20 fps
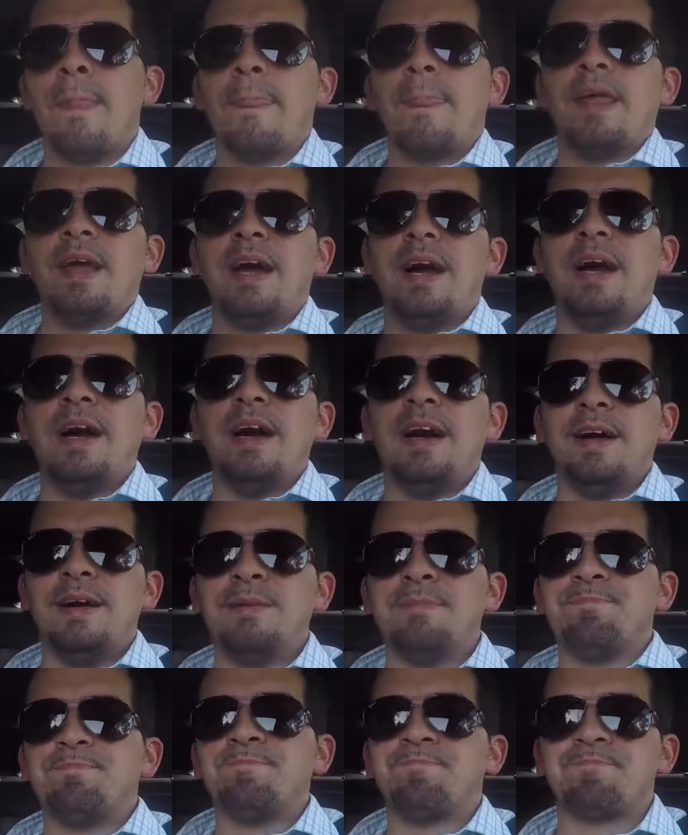I
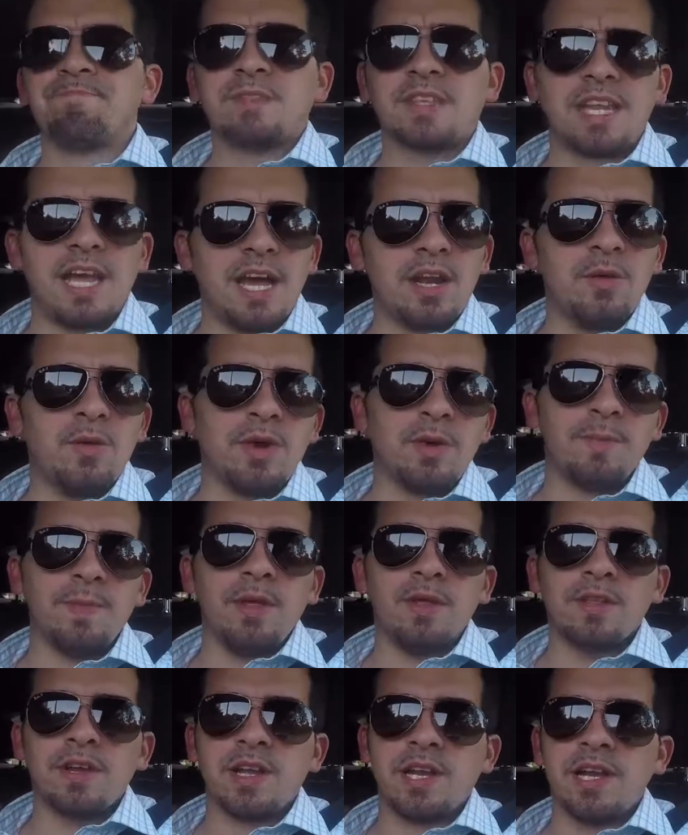don't want to
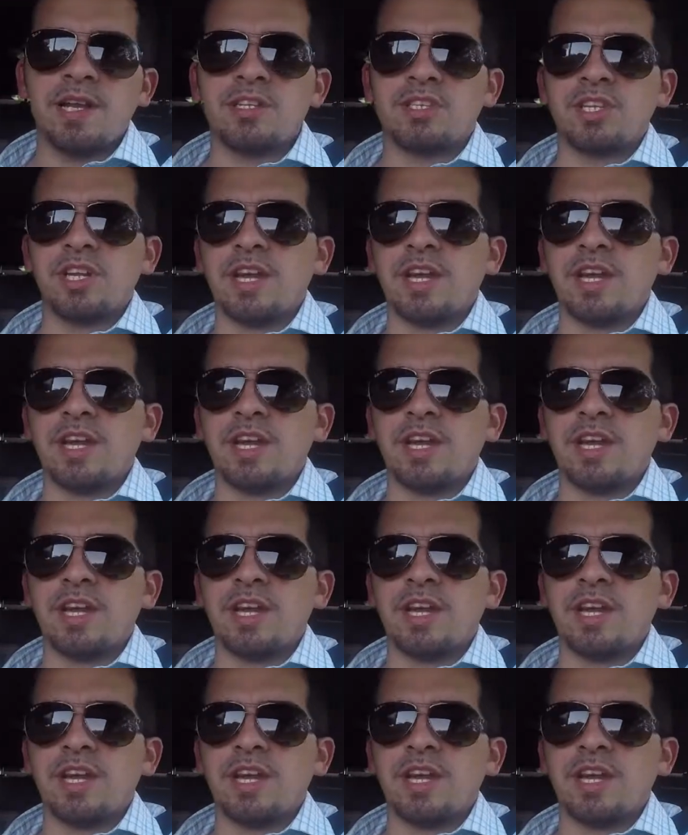blow the clutch,